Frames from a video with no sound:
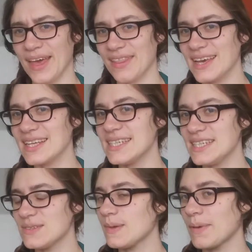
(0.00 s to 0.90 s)
I think it
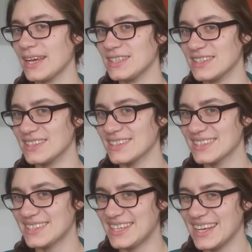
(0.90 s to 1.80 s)
teaches me
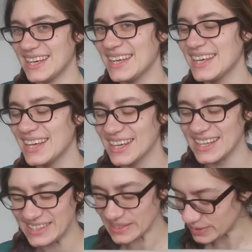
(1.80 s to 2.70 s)
patience
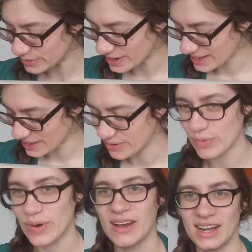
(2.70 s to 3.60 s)
to be working with
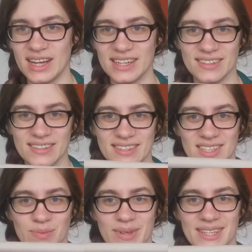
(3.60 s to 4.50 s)
one colour on
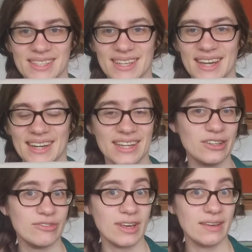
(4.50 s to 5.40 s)
such a big design. I
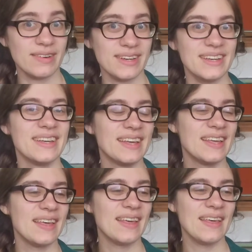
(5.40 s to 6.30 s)
do favour
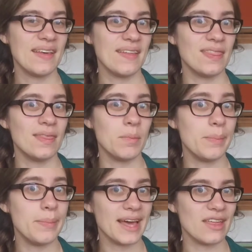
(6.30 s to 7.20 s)
the
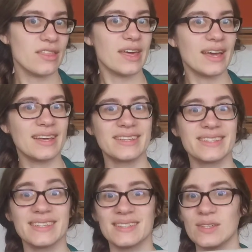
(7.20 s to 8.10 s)
bigger
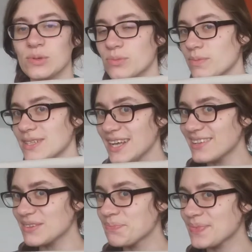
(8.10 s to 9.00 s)
things, as you can probably
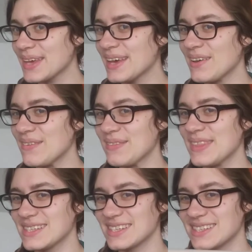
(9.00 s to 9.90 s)
tell.
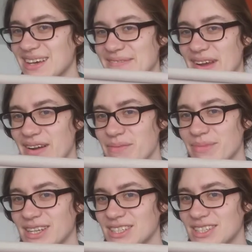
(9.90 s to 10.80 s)
That's because I am very
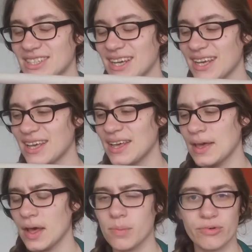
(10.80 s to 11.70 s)
much
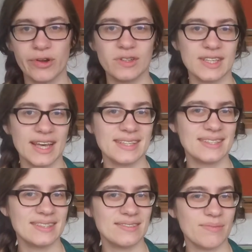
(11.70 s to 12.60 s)
a
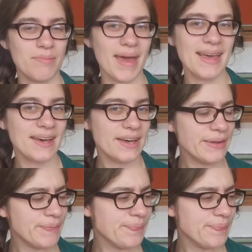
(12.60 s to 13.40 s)
process maker.